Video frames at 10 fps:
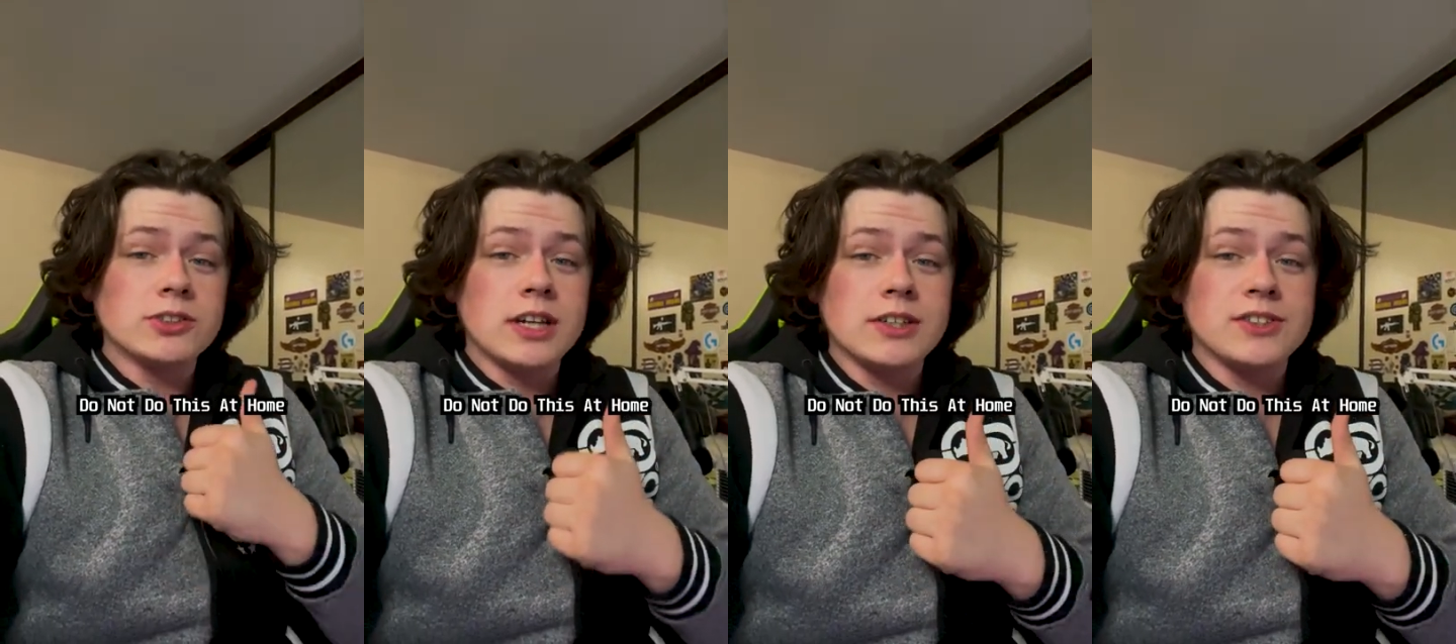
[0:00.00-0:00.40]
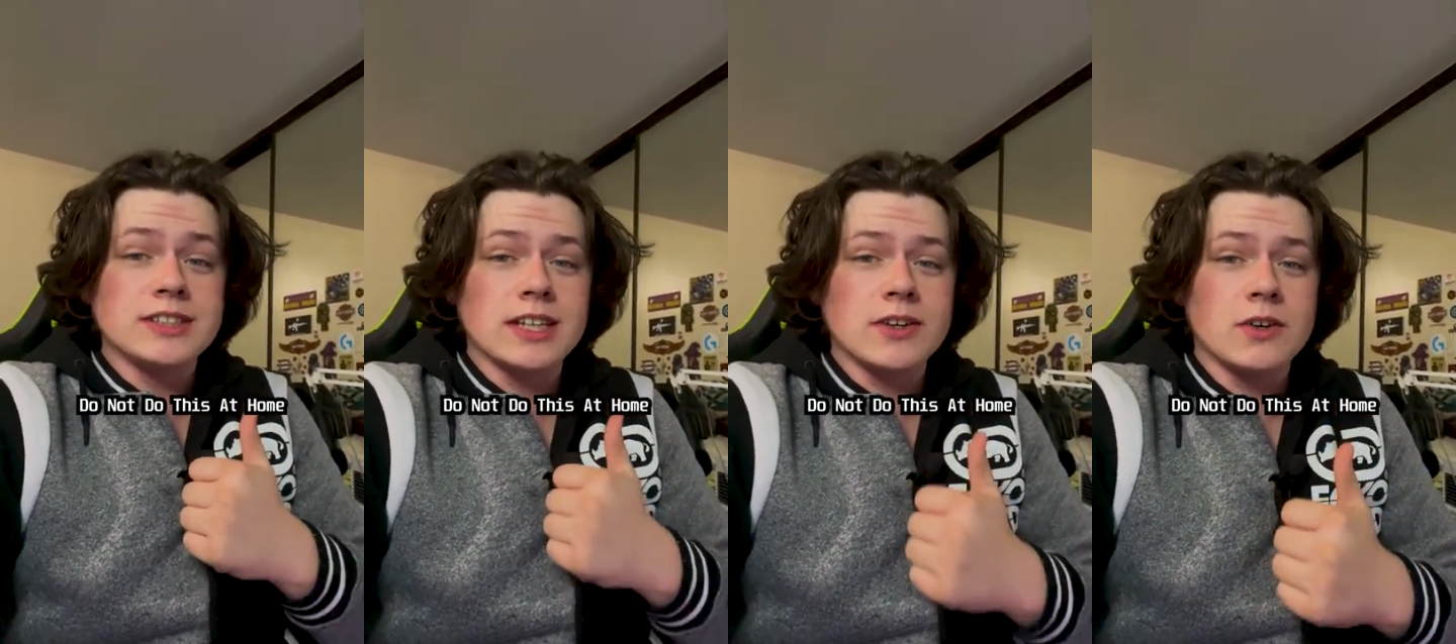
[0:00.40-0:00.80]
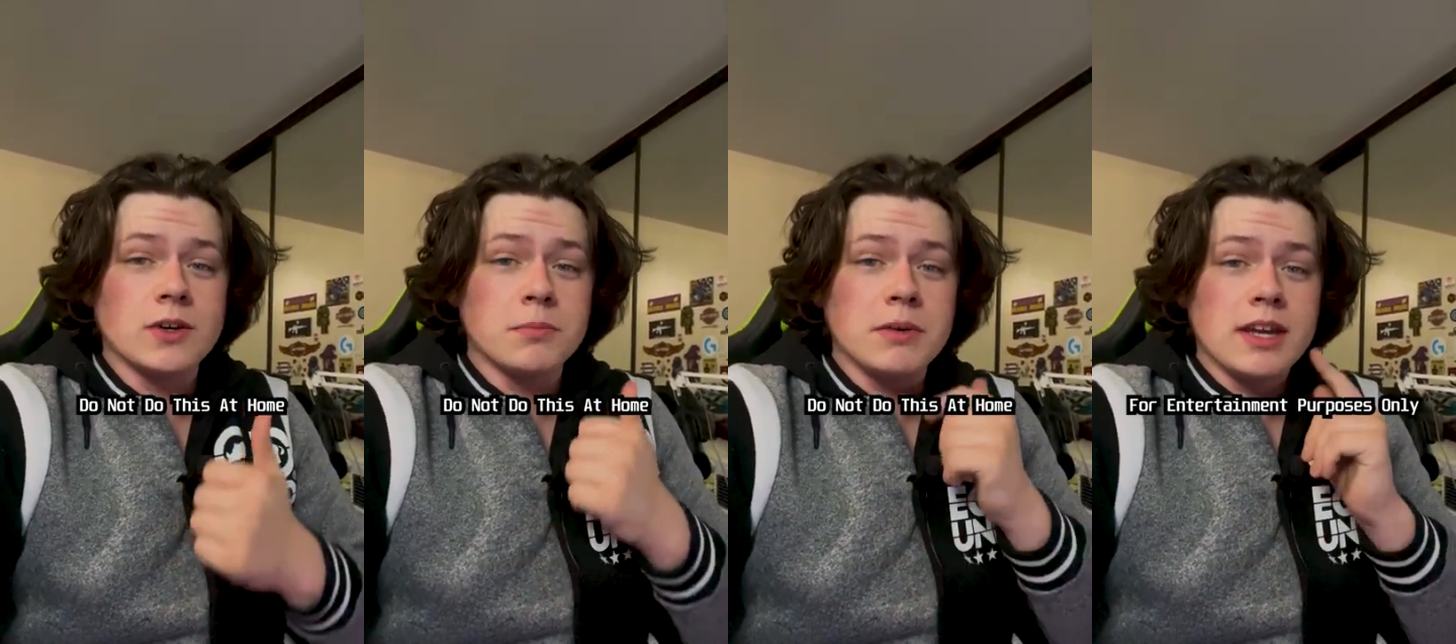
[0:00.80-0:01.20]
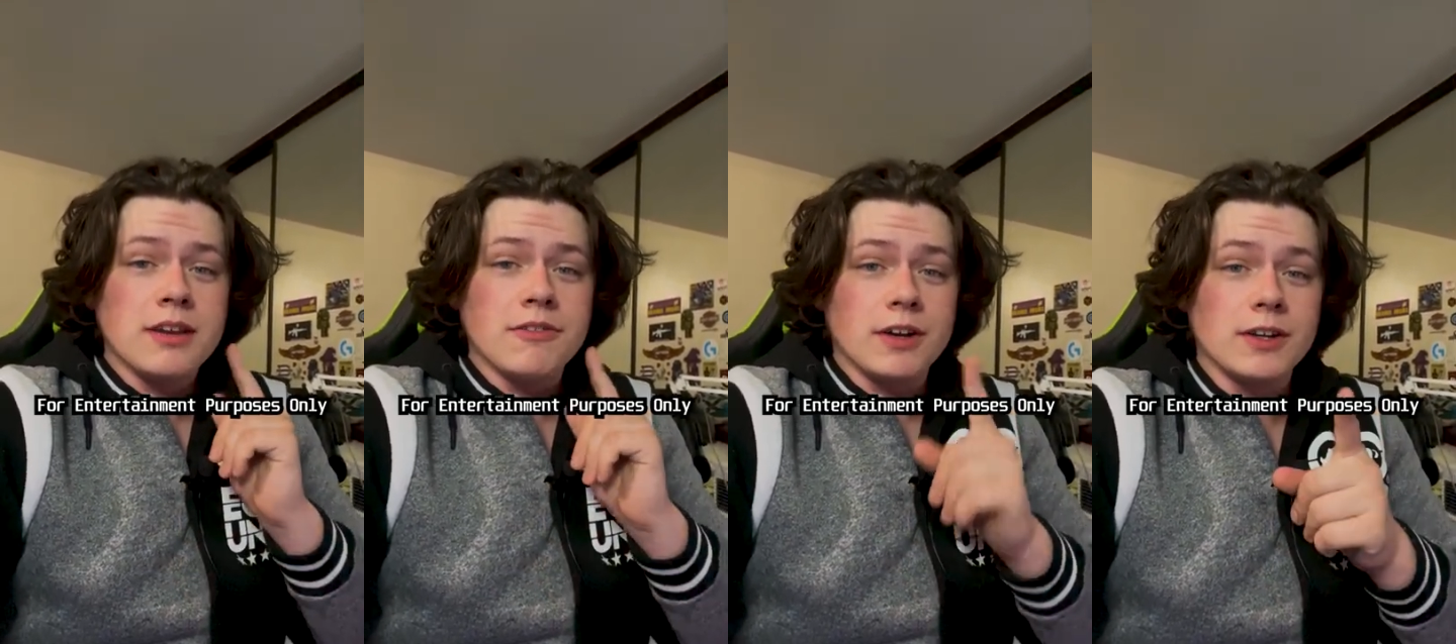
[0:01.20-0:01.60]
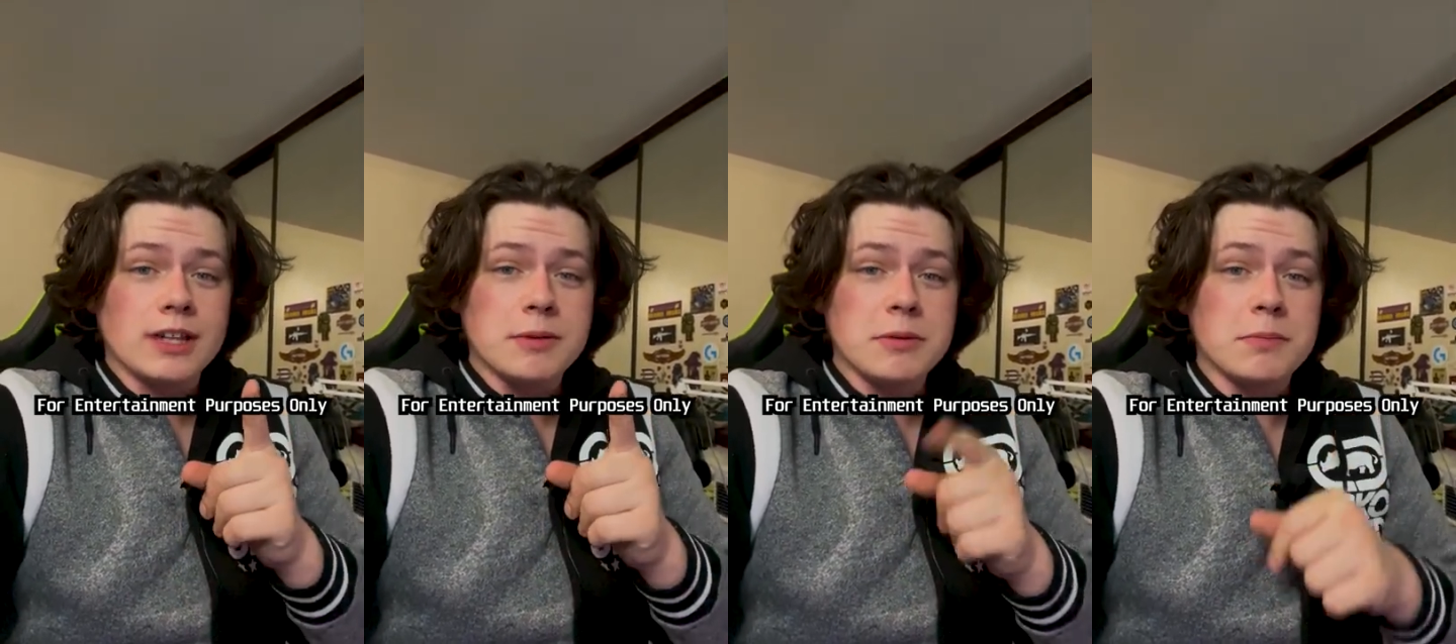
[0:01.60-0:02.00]
Do not do this at home for
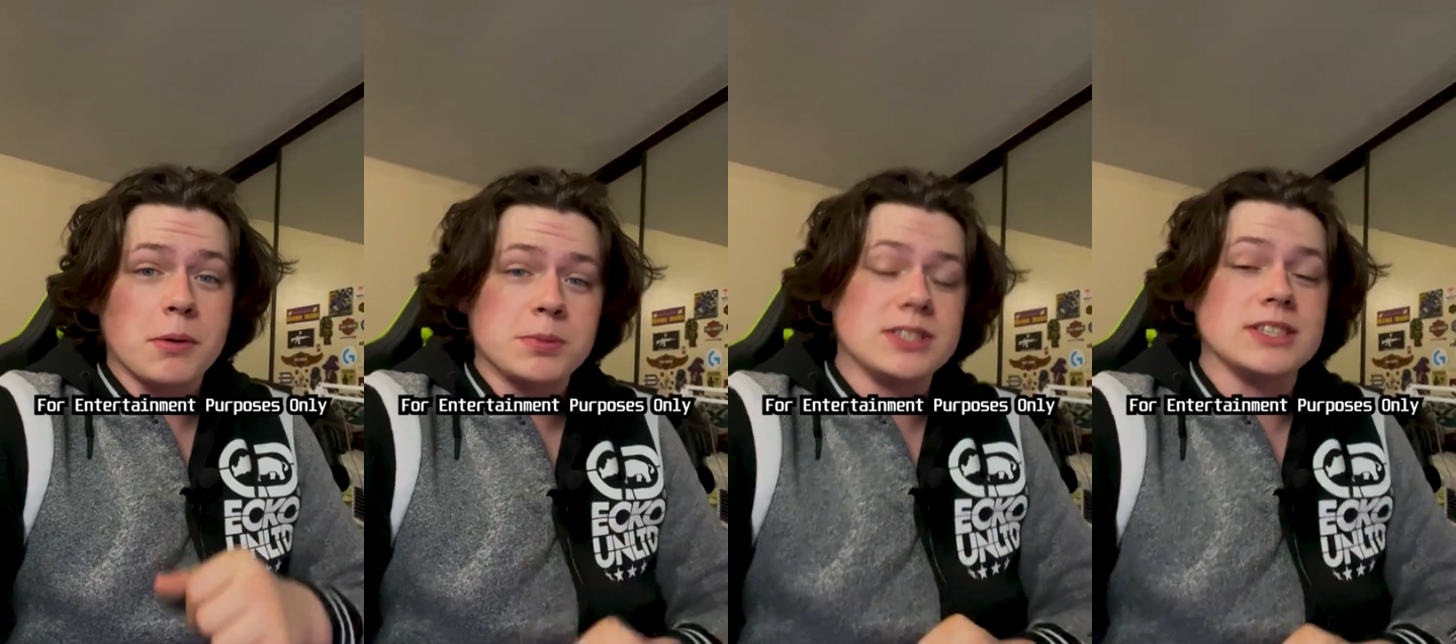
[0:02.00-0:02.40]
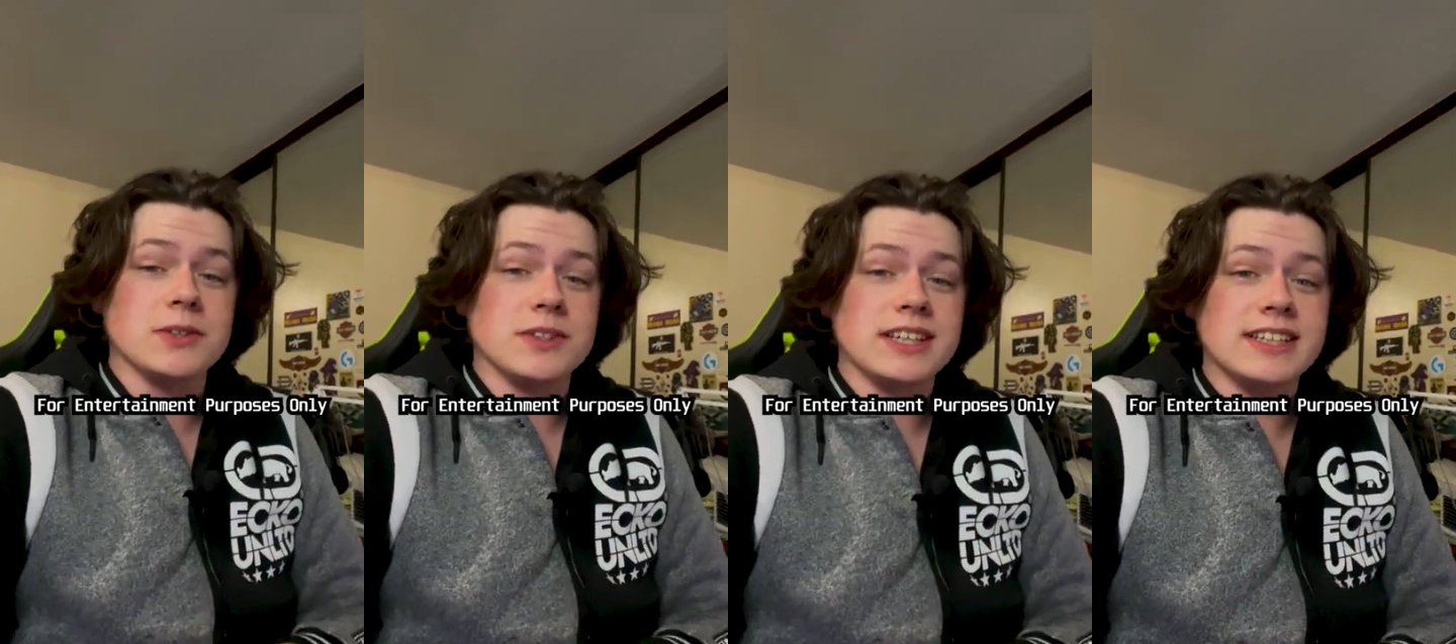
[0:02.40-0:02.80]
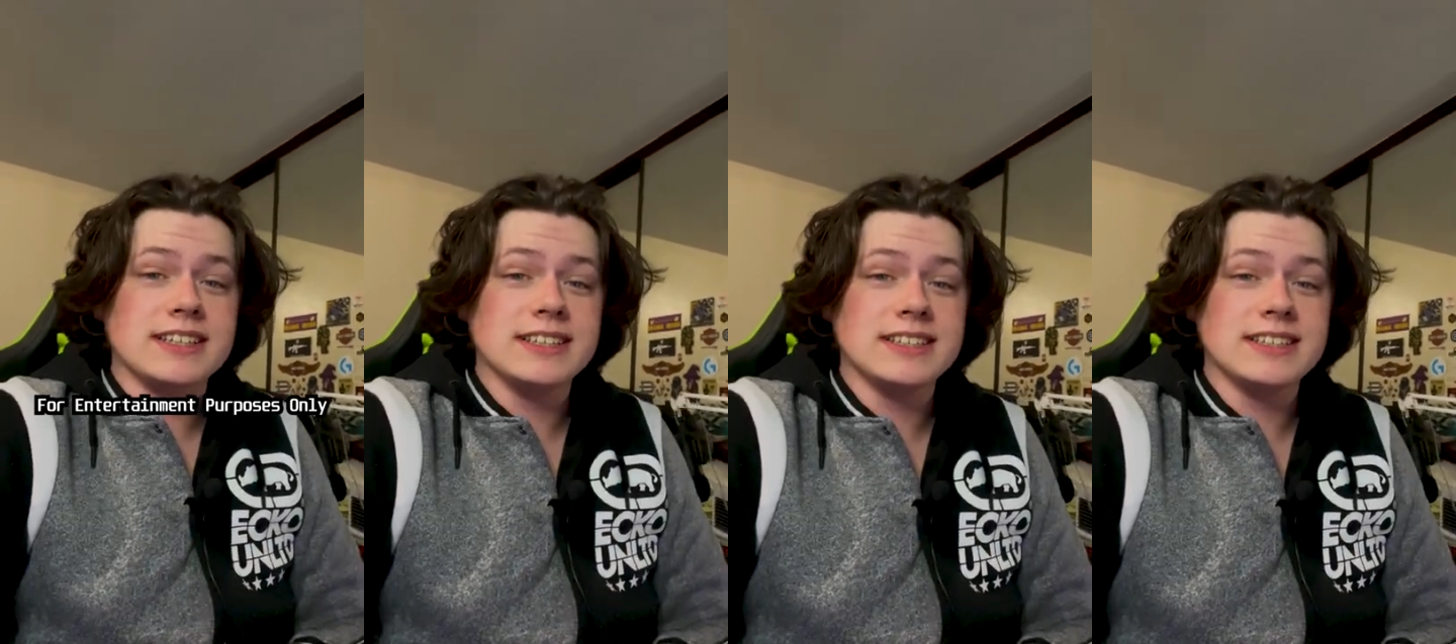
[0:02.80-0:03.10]
entertainment purposes only.